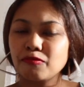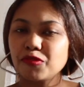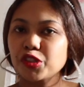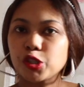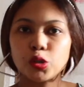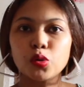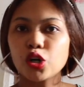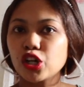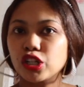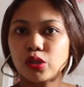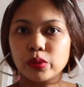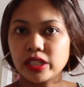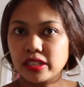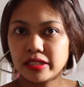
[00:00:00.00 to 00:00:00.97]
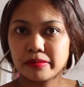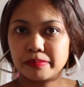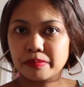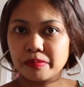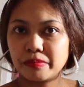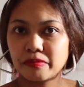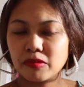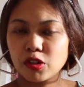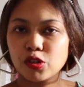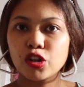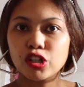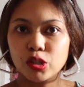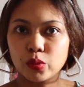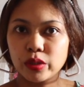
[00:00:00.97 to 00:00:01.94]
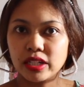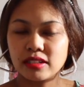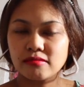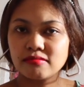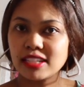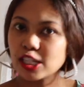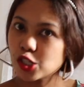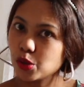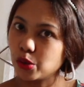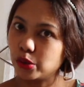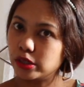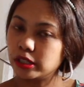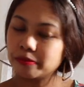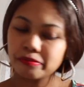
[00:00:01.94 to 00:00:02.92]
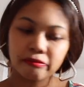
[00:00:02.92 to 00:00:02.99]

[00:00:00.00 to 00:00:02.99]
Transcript: you are gonna win. You're gonna win. That's the goal.